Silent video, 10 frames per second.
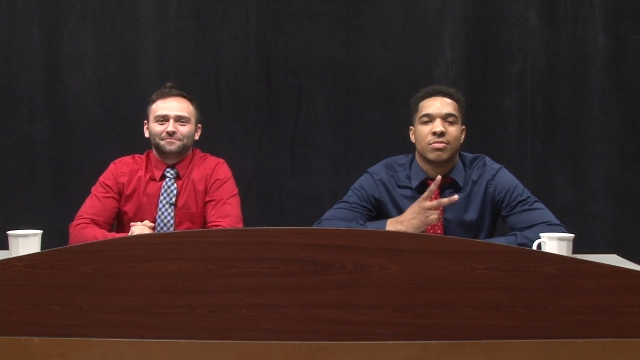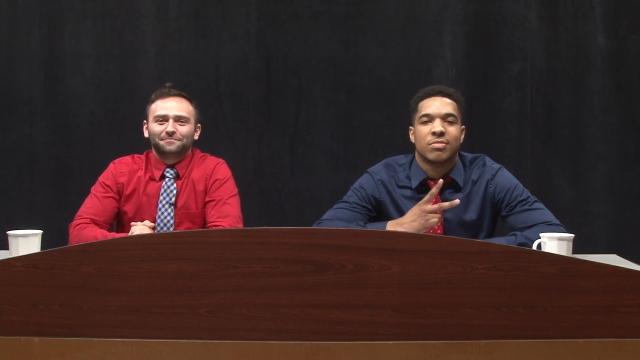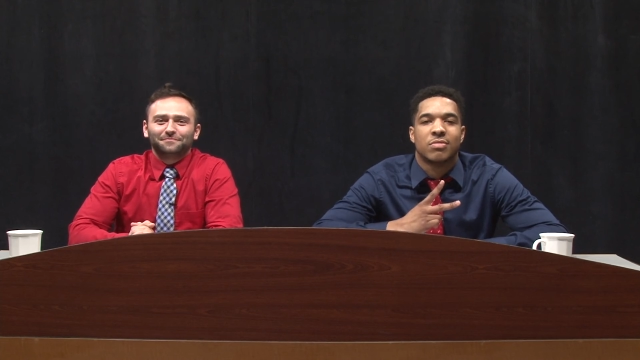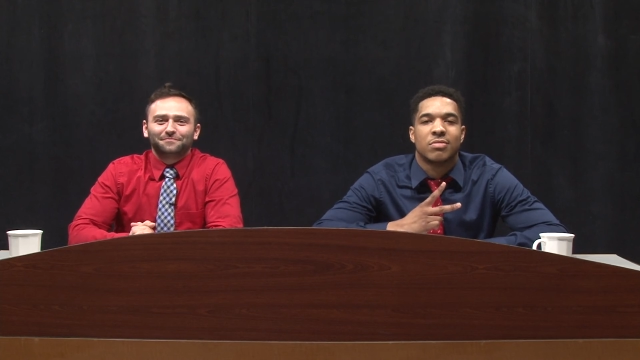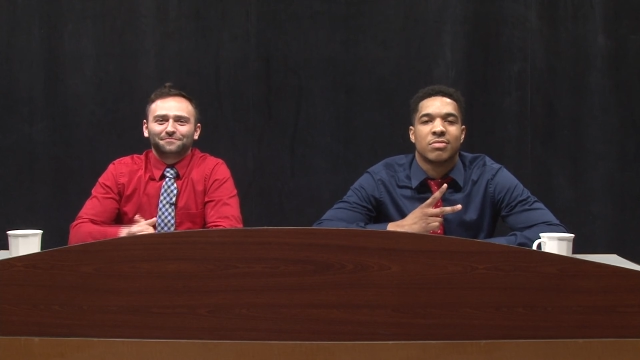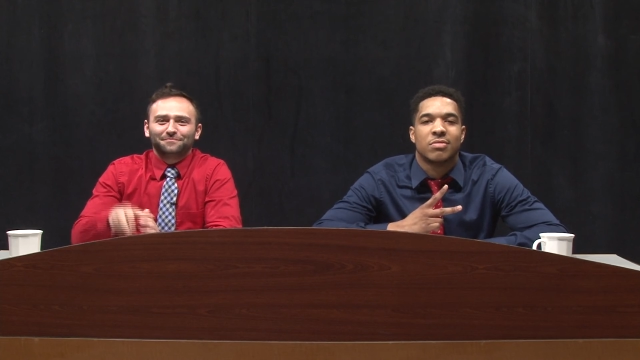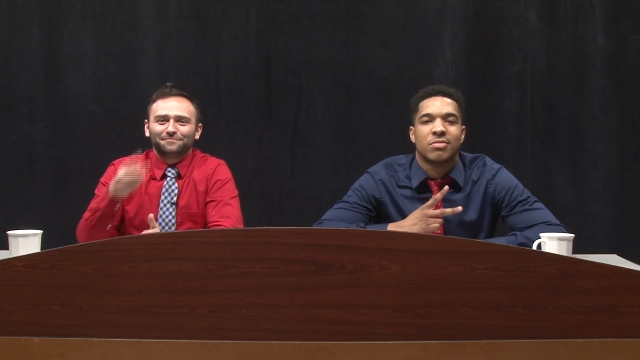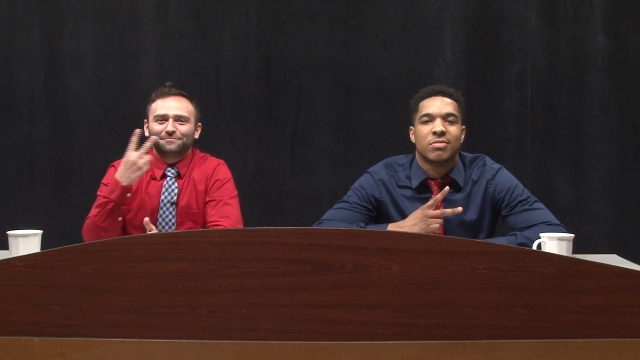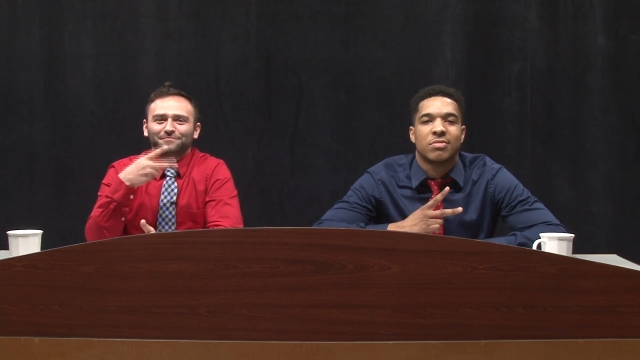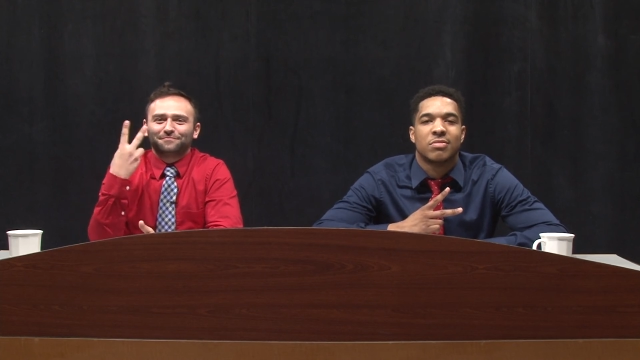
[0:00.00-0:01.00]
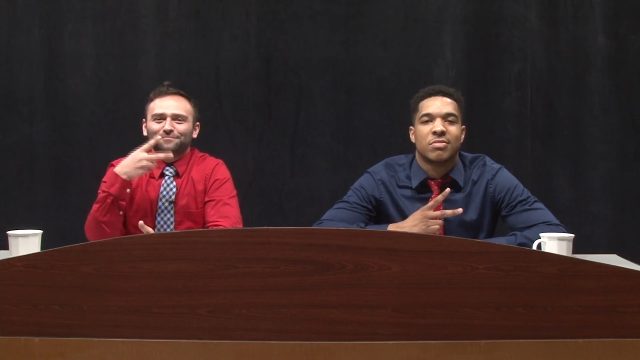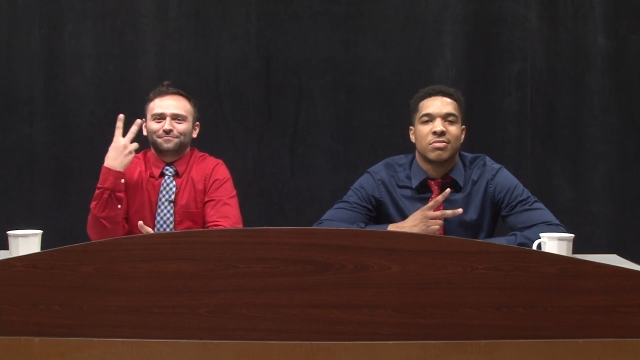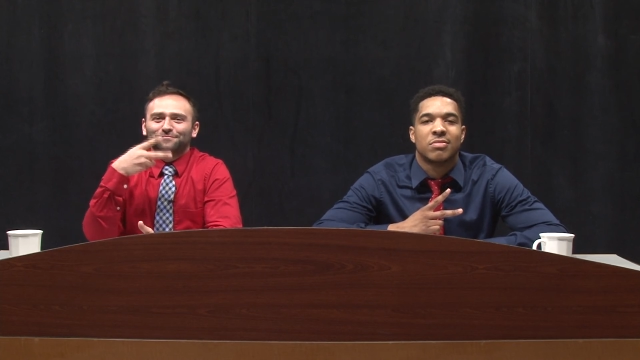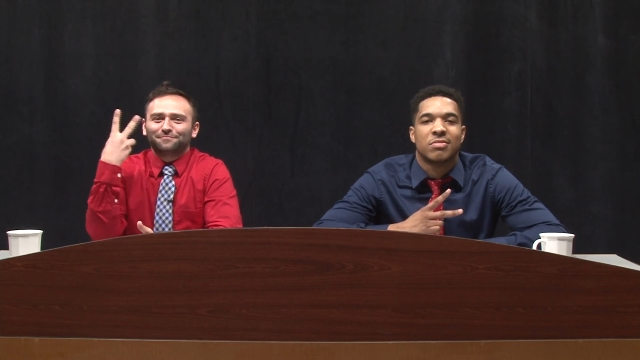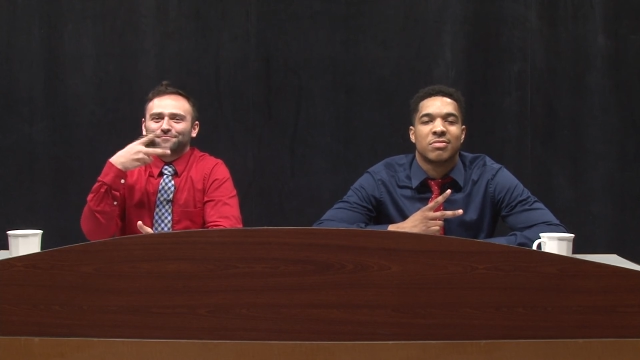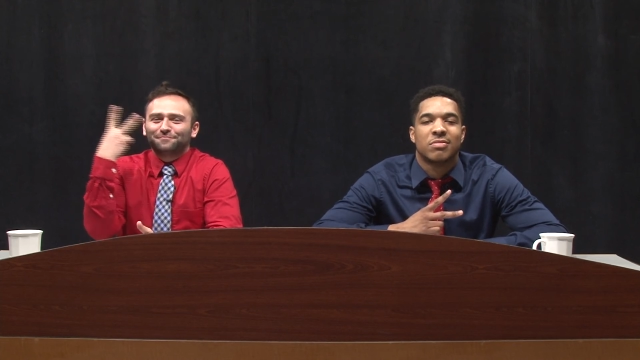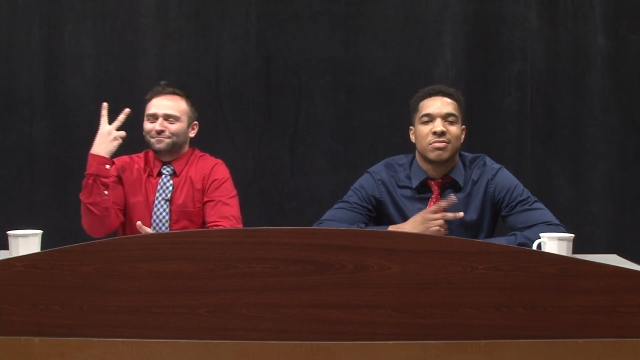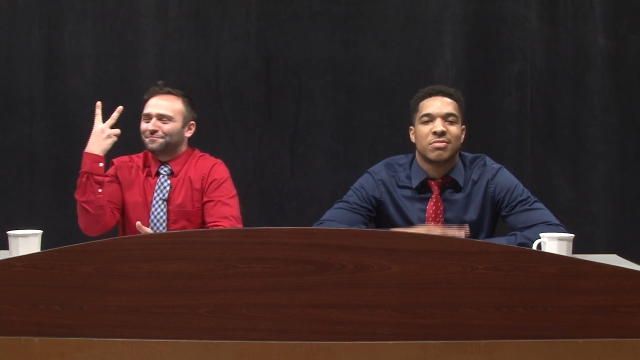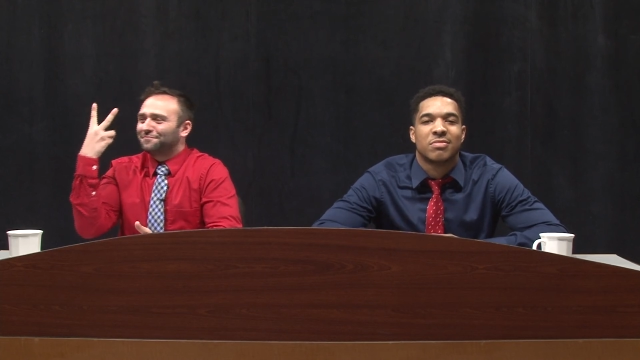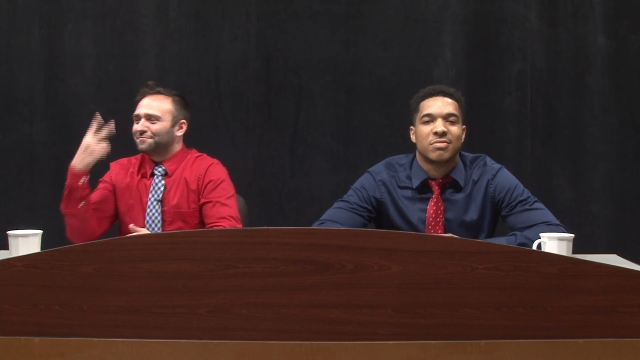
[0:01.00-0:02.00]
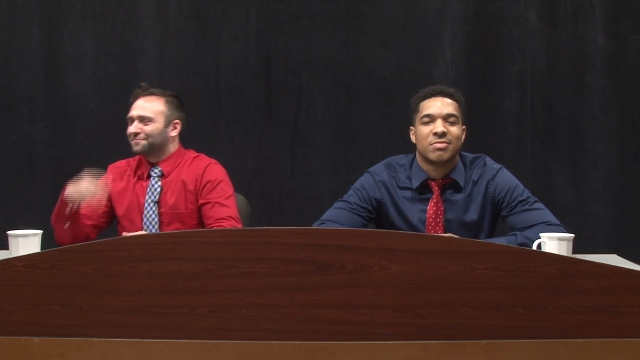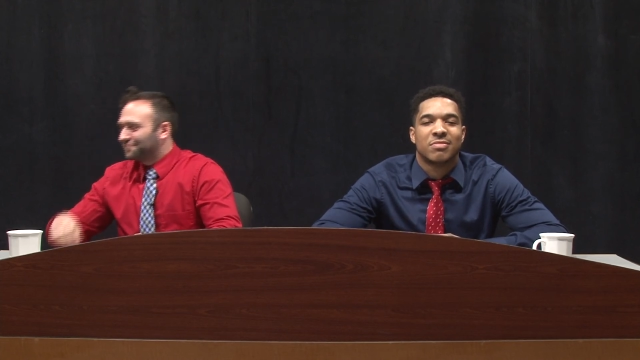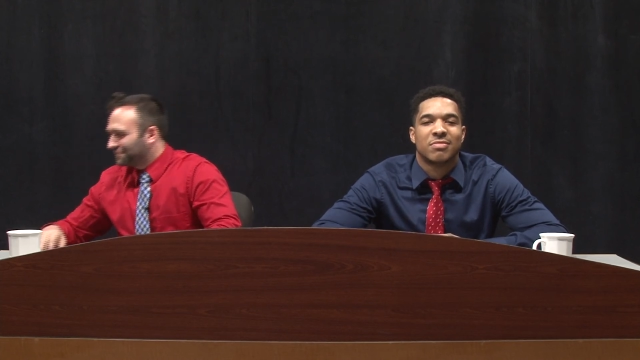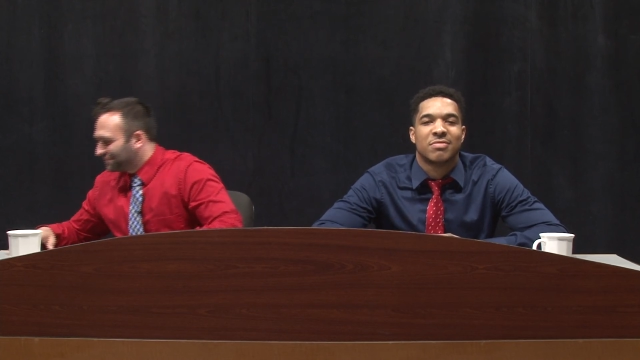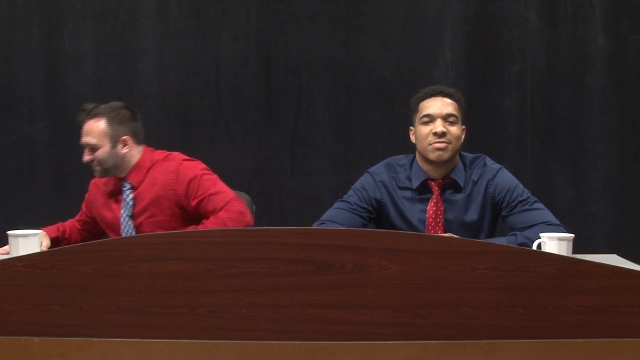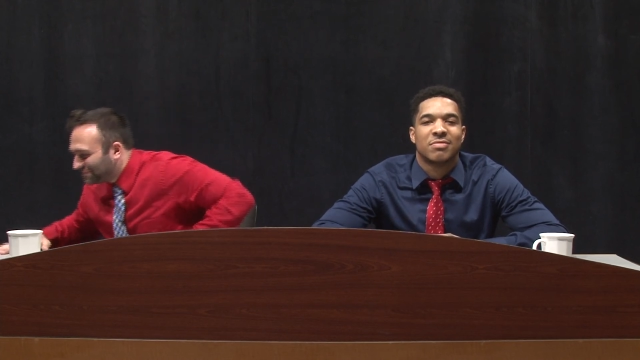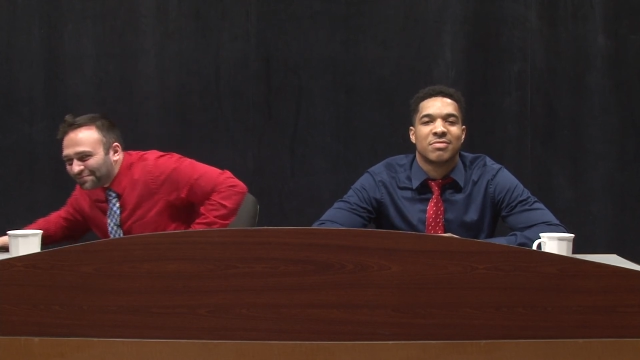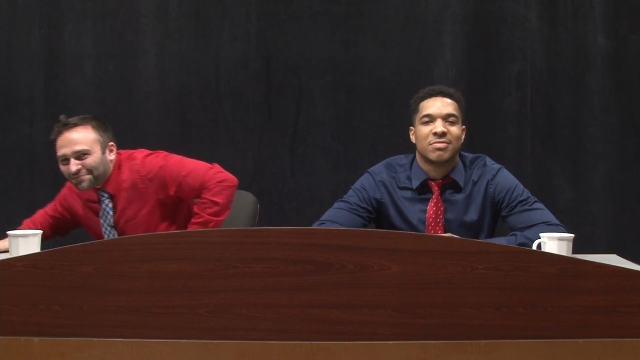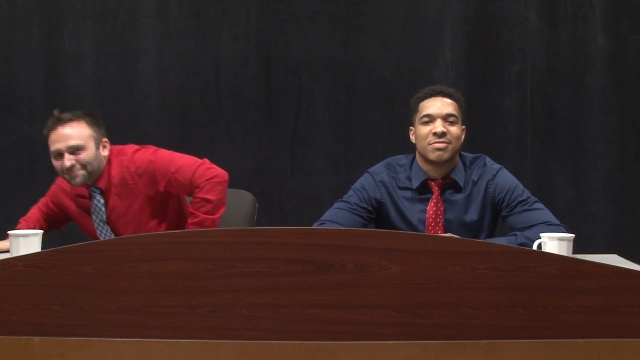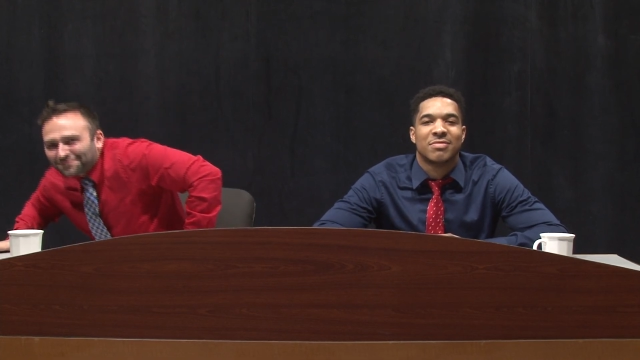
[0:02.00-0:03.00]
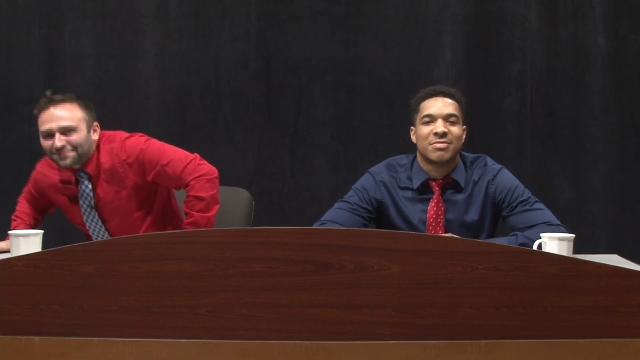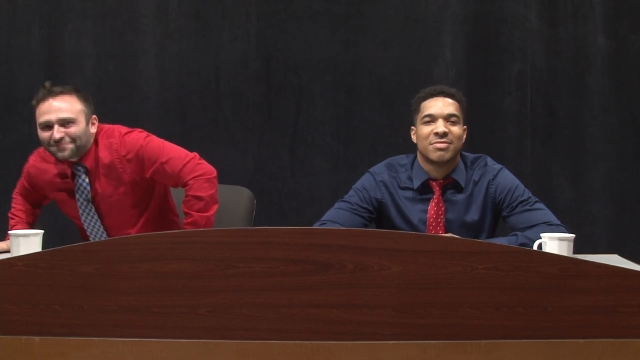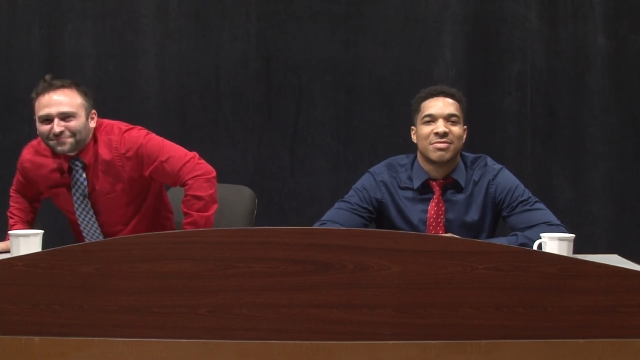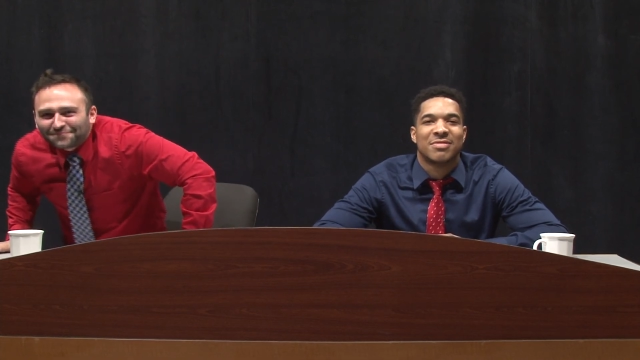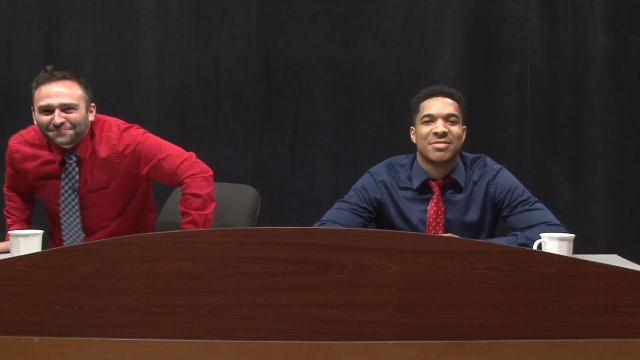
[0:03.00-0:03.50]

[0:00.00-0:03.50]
Nothing is said.